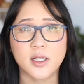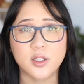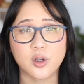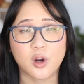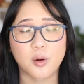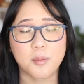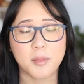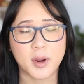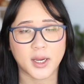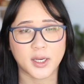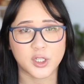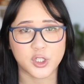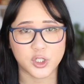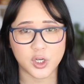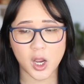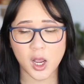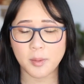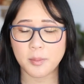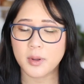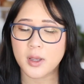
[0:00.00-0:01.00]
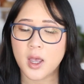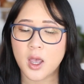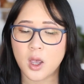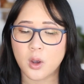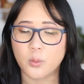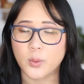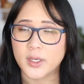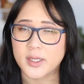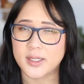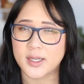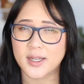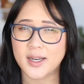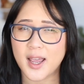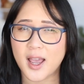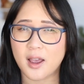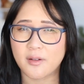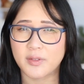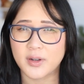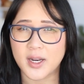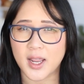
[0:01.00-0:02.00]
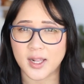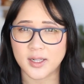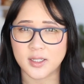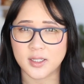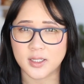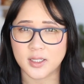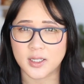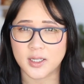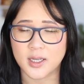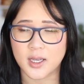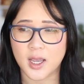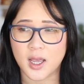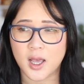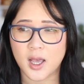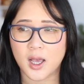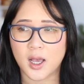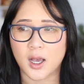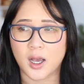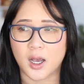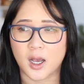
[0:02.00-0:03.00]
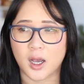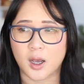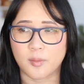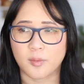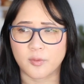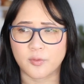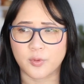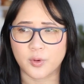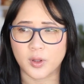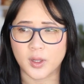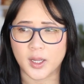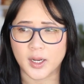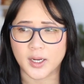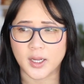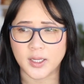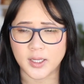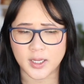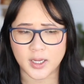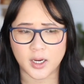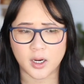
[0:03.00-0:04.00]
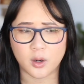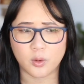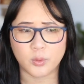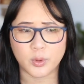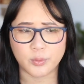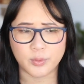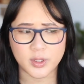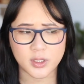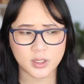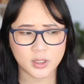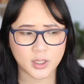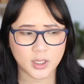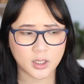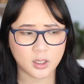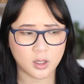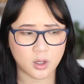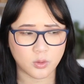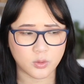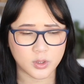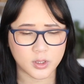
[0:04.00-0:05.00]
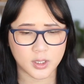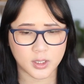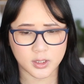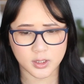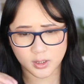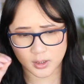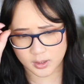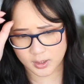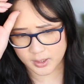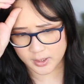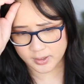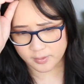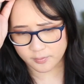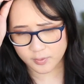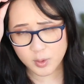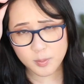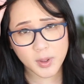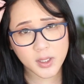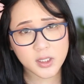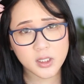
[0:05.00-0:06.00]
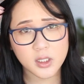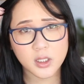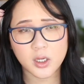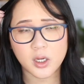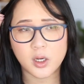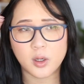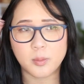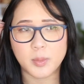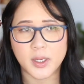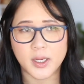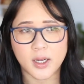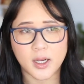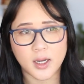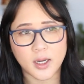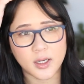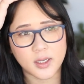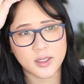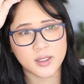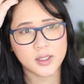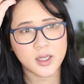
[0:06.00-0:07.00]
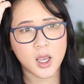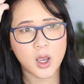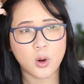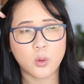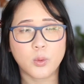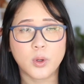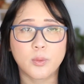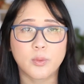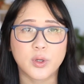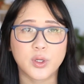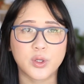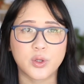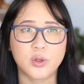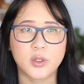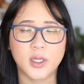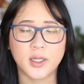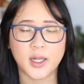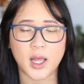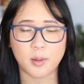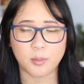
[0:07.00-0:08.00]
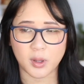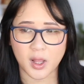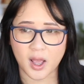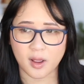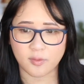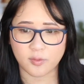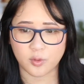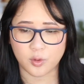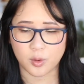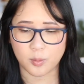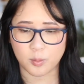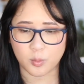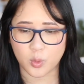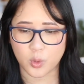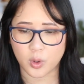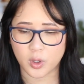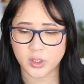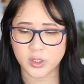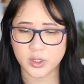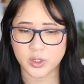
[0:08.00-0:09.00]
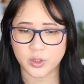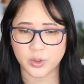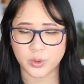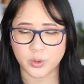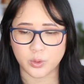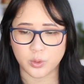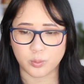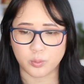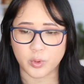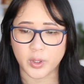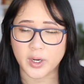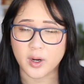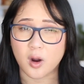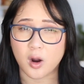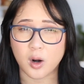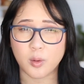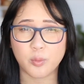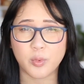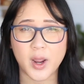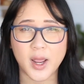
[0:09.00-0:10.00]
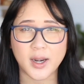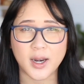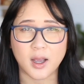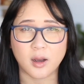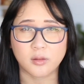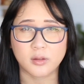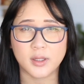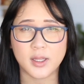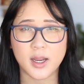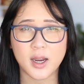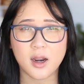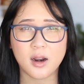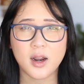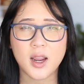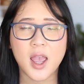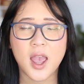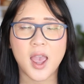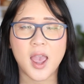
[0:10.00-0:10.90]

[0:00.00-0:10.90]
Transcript: is our main shop. We did have an Etsy Um, for like a year. We recently closed it like a few months ago because we were using that platform more to bring our brand out there,